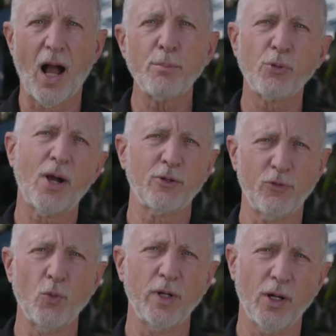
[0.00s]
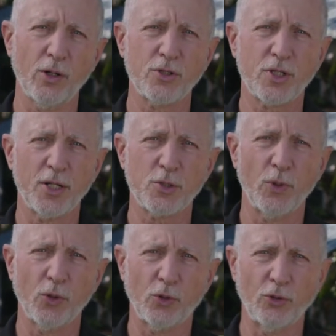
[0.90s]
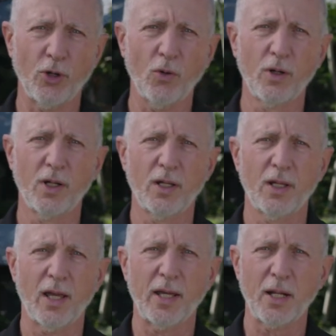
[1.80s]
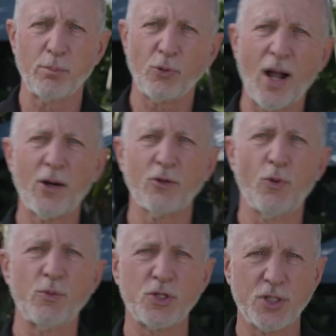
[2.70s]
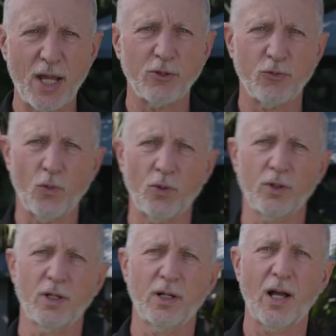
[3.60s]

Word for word: I'm proud of who we are at Scotts Miracle-Gro, and I'm proud of what we stand for.